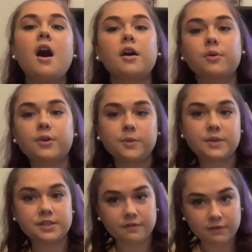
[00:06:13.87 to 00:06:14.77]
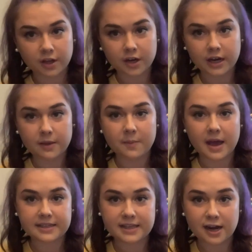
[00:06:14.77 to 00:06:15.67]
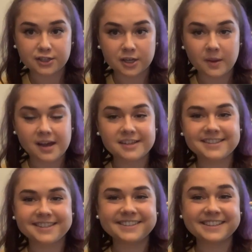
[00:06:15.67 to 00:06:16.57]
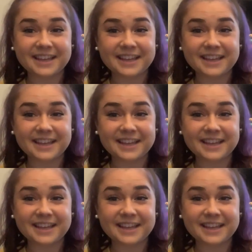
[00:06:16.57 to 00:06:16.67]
A Court of Mist and Fury by Sarah J. Maas.